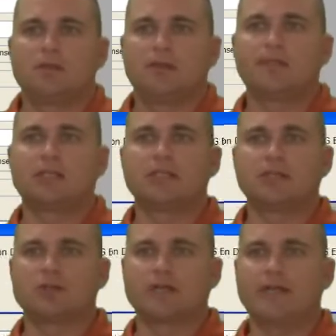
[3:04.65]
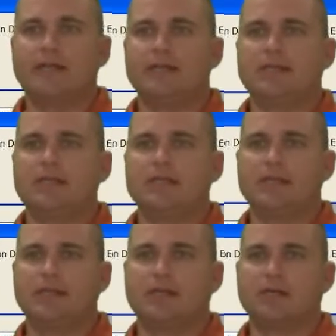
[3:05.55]
I'm going to click OK,
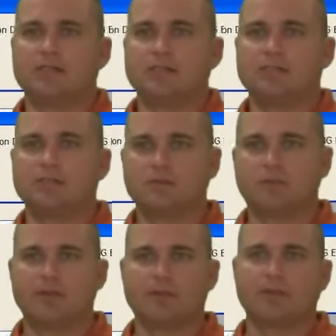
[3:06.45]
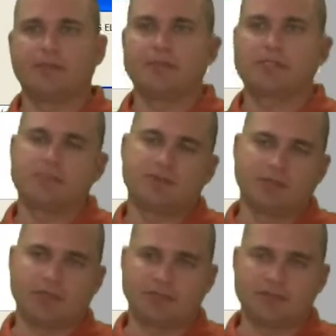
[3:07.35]
and we'll go ahead and replace that
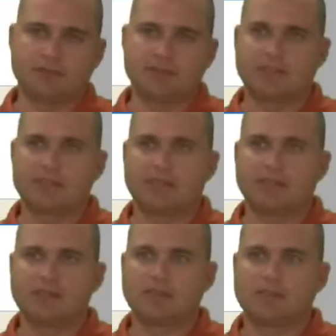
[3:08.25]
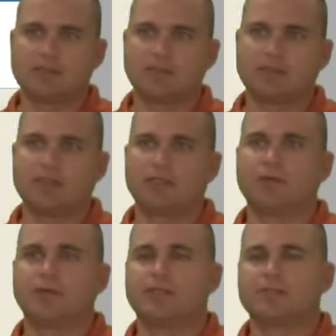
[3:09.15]
drawing that's there. I'm going to go ahead and
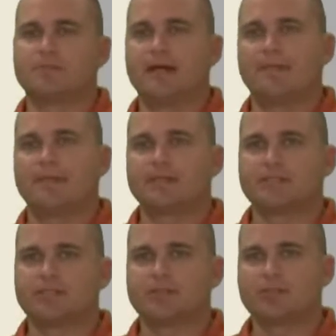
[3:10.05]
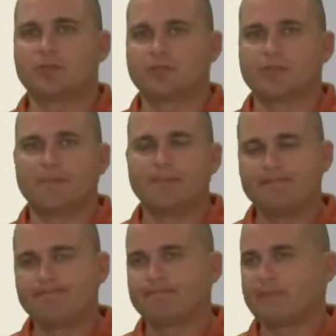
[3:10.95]
ignore this map message that shows up.